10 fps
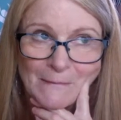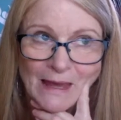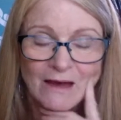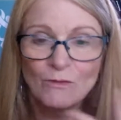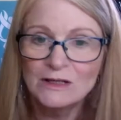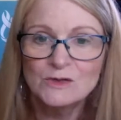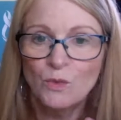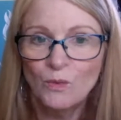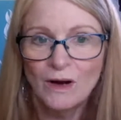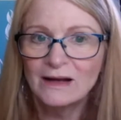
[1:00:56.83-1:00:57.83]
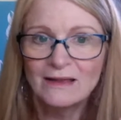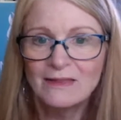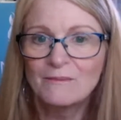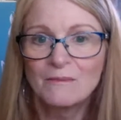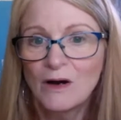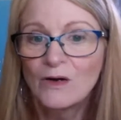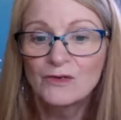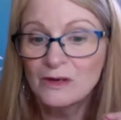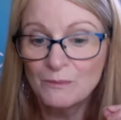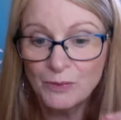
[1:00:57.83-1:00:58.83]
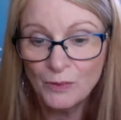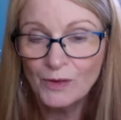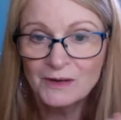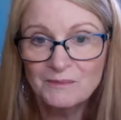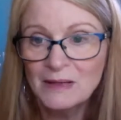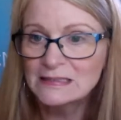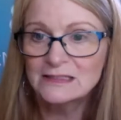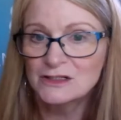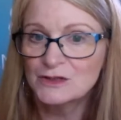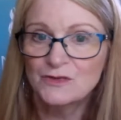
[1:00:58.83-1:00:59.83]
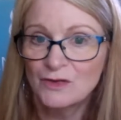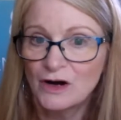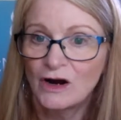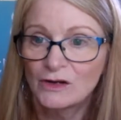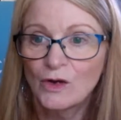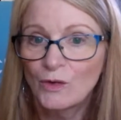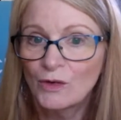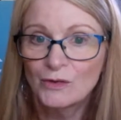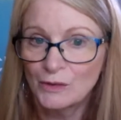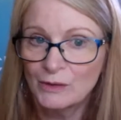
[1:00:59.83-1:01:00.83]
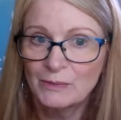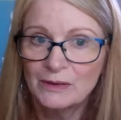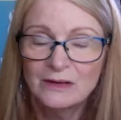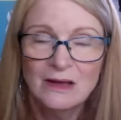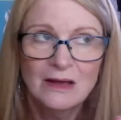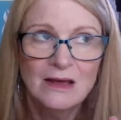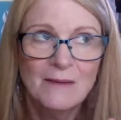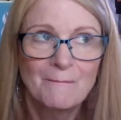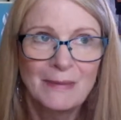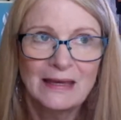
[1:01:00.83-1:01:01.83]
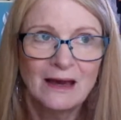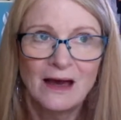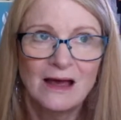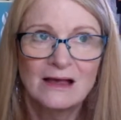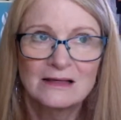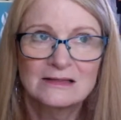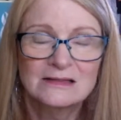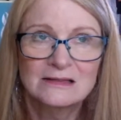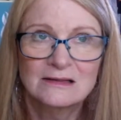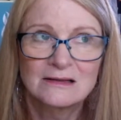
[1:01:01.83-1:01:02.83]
it was one of the most important messages for our local group because